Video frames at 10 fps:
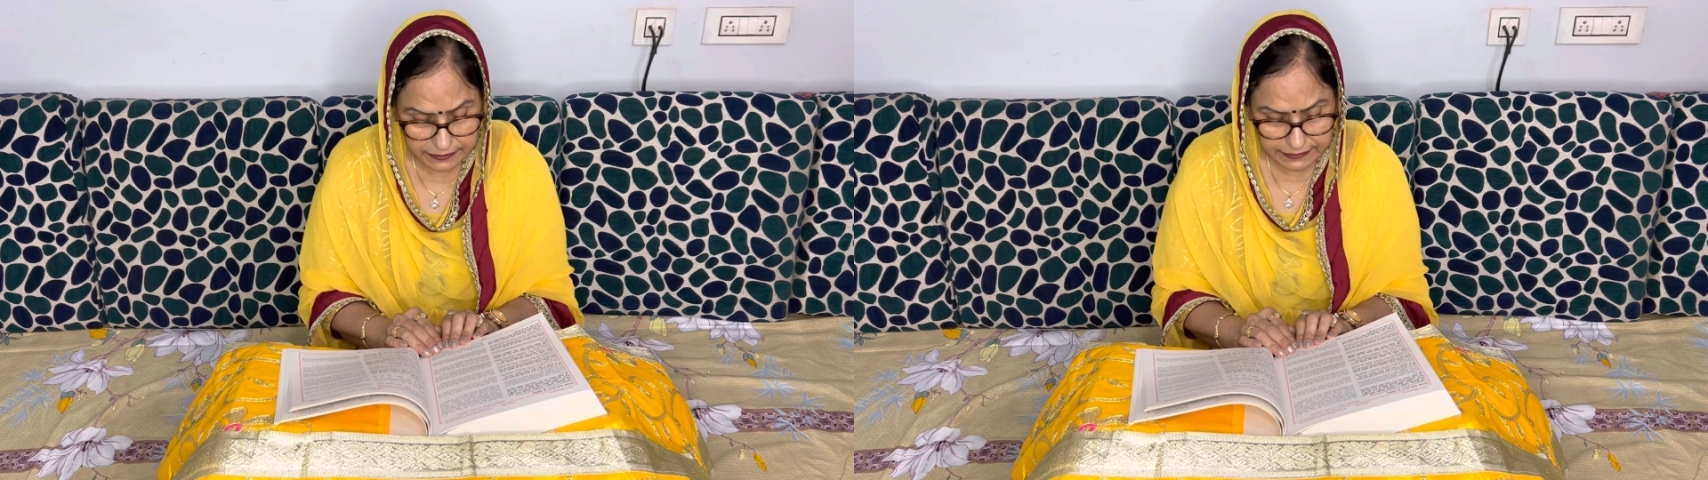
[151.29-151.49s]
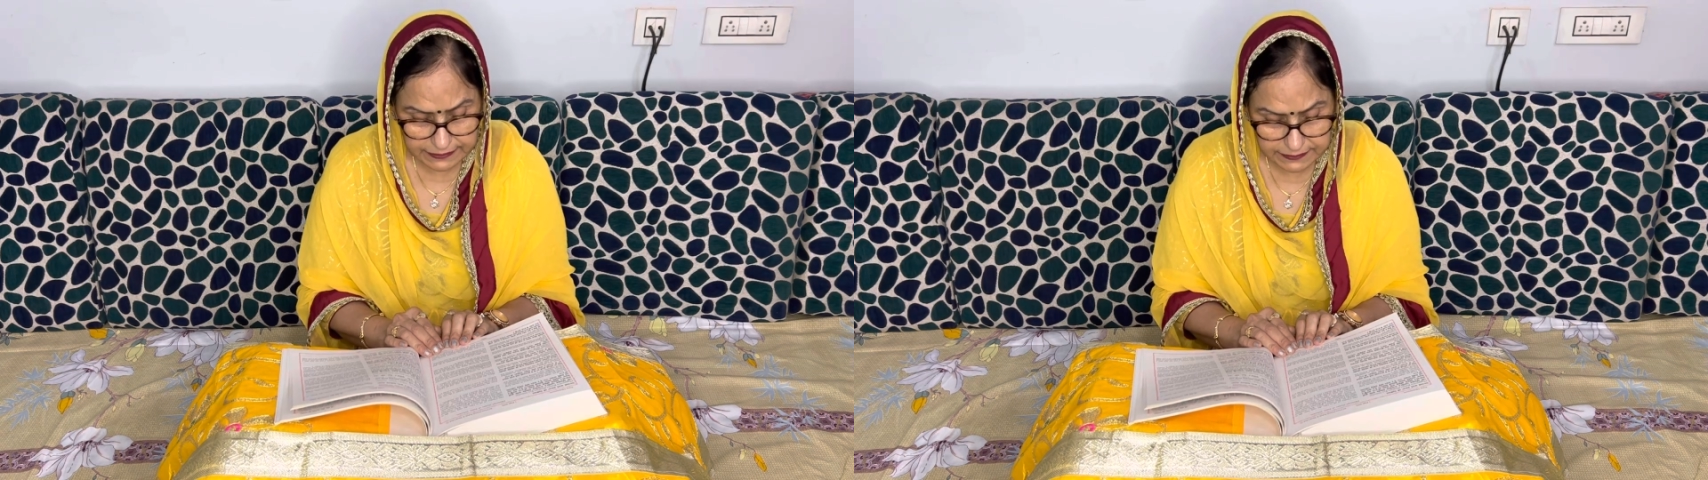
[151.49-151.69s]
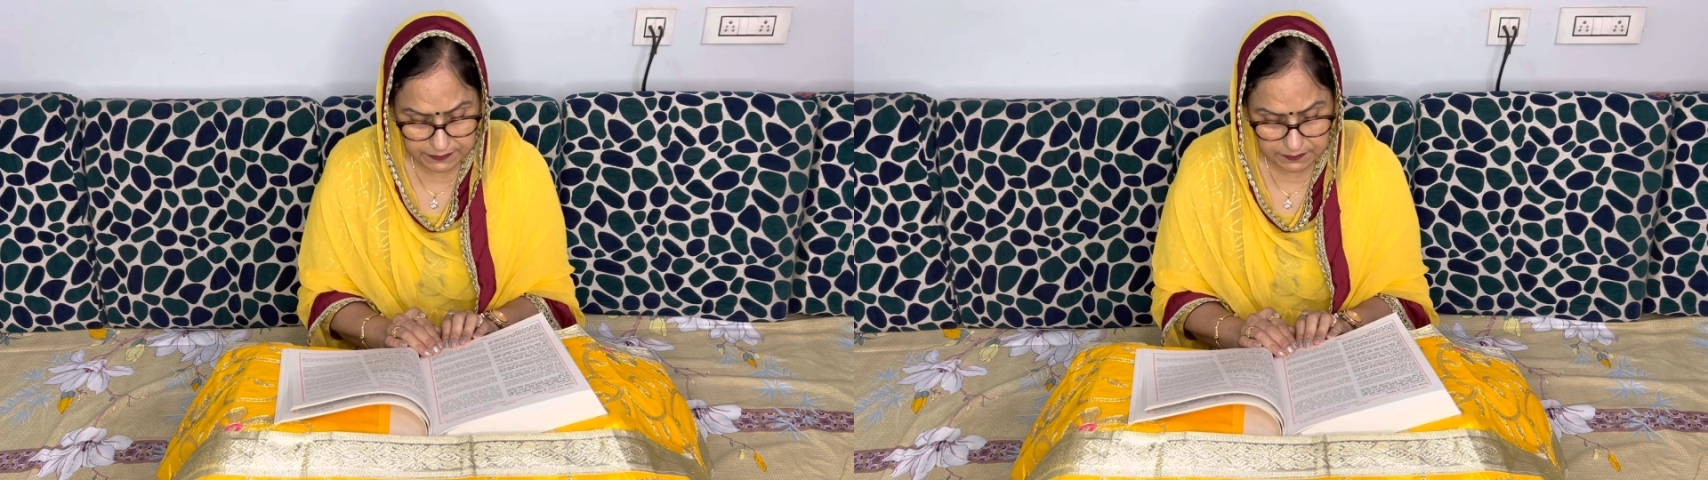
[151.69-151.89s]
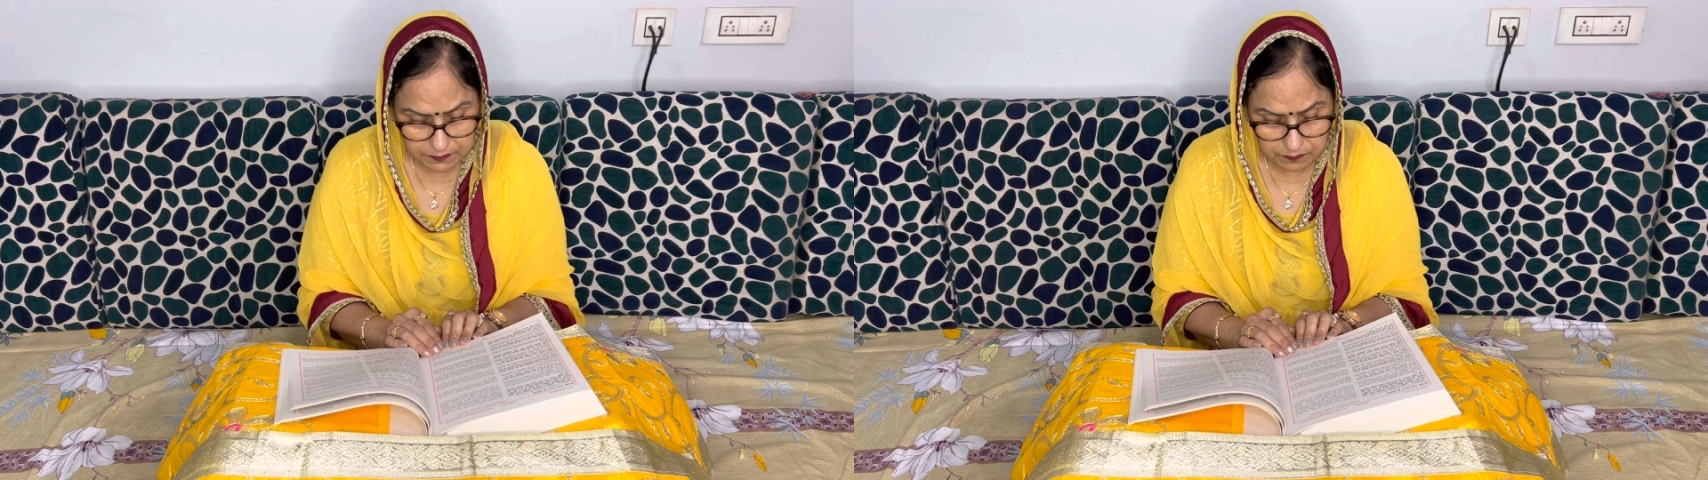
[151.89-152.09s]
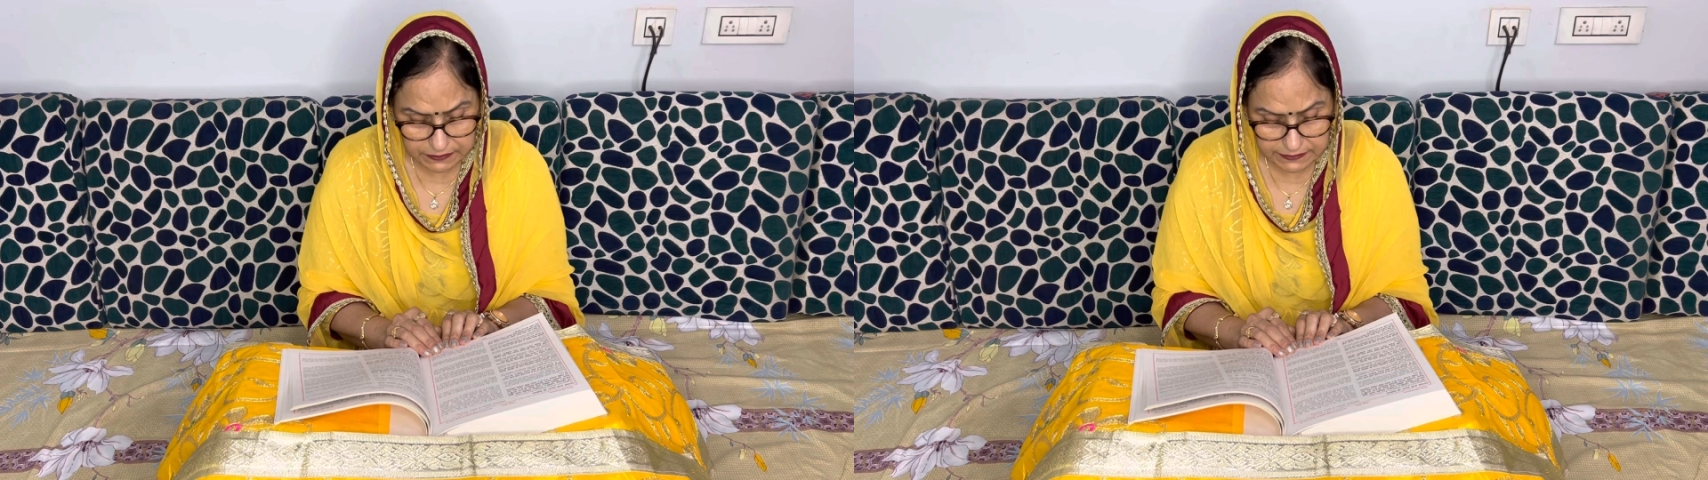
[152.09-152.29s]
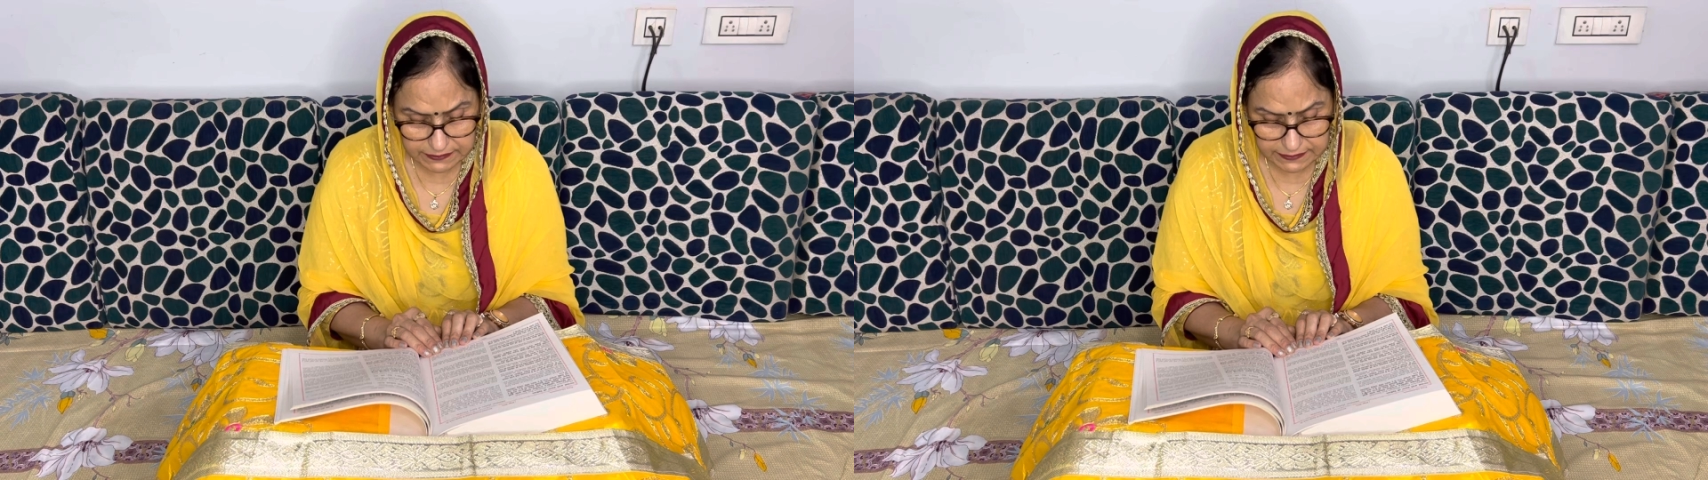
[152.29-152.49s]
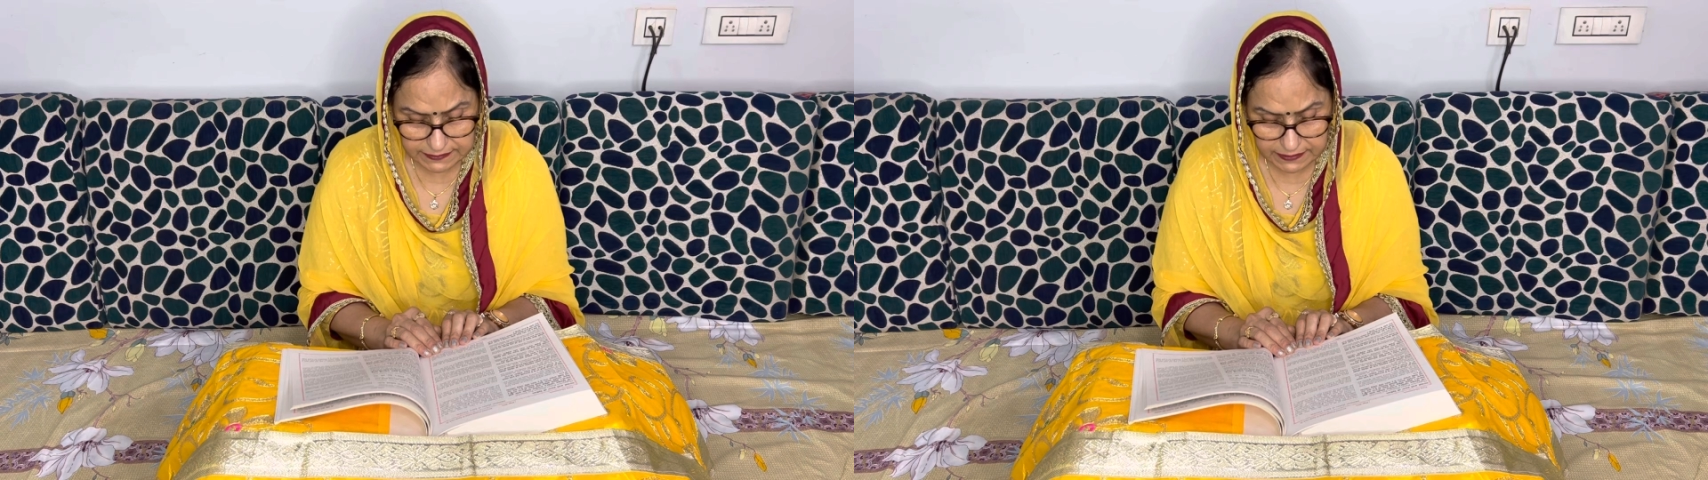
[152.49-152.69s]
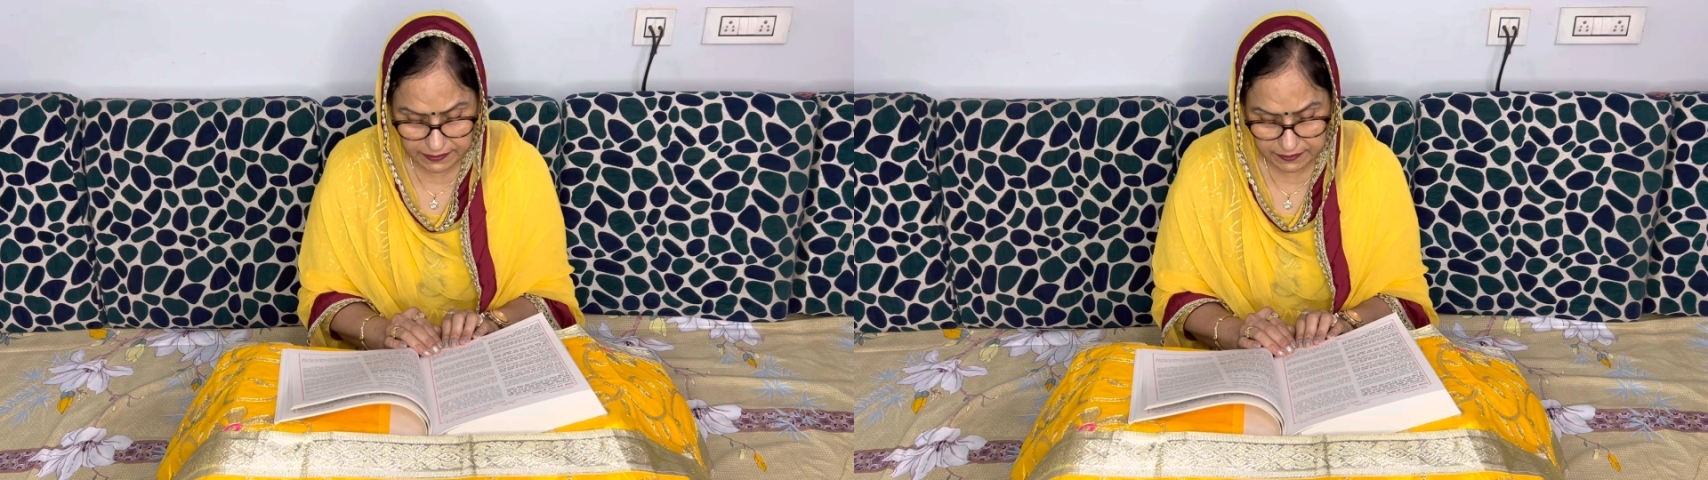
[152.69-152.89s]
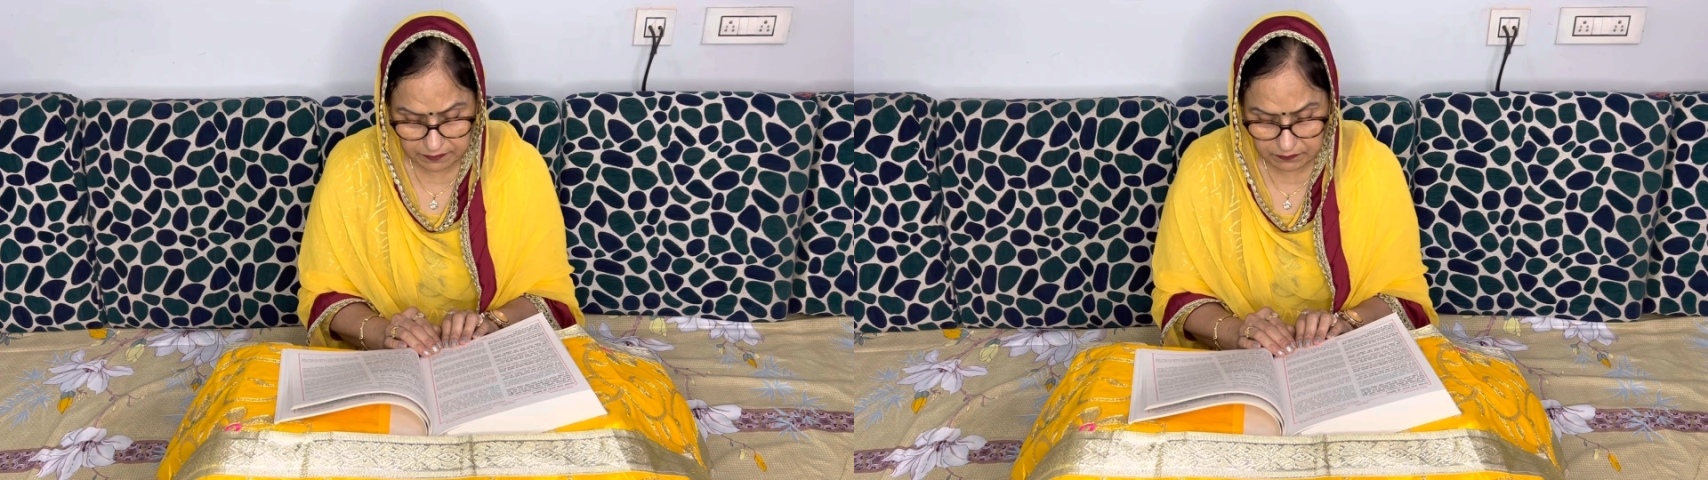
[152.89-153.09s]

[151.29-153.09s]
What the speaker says: eternal bliss is thine,